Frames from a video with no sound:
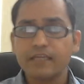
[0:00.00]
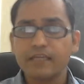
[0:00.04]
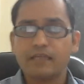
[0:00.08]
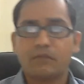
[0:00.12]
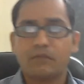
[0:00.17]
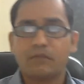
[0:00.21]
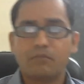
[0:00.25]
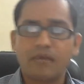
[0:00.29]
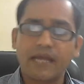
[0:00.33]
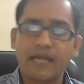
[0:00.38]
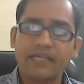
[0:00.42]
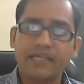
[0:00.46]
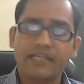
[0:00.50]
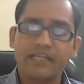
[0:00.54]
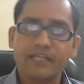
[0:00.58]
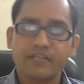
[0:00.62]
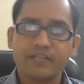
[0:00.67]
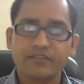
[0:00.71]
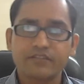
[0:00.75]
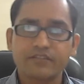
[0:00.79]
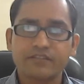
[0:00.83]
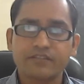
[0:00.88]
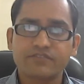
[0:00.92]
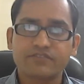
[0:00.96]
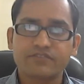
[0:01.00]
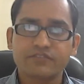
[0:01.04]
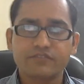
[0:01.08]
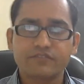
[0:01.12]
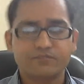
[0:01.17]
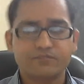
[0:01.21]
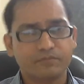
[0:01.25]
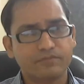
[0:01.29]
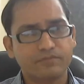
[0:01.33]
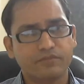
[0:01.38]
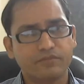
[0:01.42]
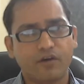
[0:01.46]
mining industry
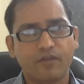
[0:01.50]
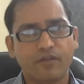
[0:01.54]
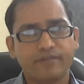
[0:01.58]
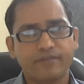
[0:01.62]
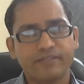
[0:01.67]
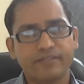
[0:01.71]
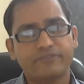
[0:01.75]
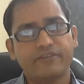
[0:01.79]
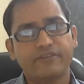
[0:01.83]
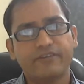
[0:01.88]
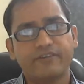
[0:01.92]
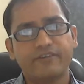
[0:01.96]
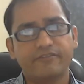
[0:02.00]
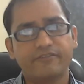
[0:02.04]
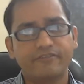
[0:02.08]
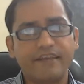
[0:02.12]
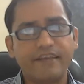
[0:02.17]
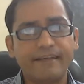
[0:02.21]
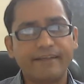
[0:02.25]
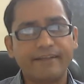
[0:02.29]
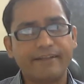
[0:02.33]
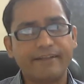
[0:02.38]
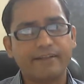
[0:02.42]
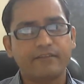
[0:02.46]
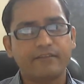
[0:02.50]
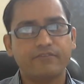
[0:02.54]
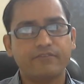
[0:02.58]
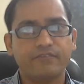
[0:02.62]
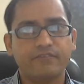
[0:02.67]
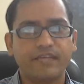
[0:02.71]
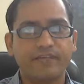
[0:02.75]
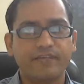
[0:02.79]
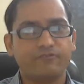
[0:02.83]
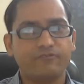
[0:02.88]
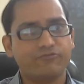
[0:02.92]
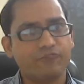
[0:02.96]
is performing very well,
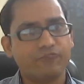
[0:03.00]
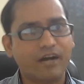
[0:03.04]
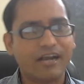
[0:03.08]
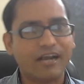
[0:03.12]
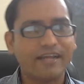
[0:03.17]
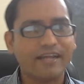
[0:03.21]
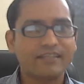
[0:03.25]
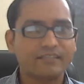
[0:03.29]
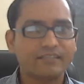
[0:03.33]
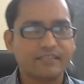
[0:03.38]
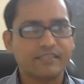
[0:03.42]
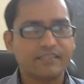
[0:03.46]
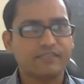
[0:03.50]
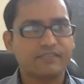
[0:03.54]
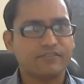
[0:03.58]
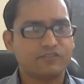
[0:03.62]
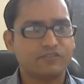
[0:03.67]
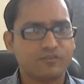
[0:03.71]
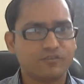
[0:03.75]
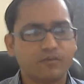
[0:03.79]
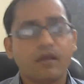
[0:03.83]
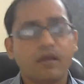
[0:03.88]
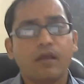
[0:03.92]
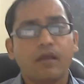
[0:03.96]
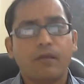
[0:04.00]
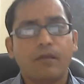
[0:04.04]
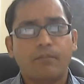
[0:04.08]
then why these